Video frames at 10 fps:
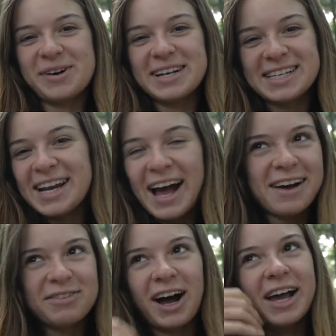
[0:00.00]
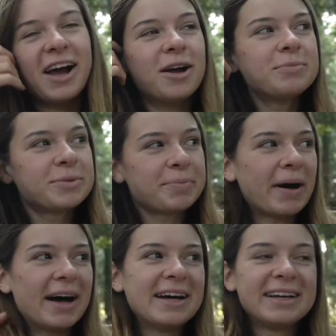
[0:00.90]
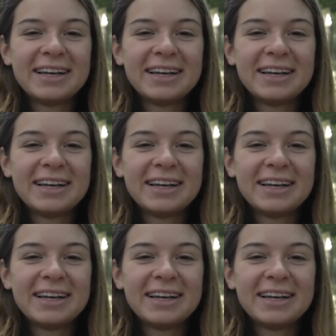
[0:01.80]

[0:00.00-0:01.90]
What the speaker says: I didn't have high hopes, but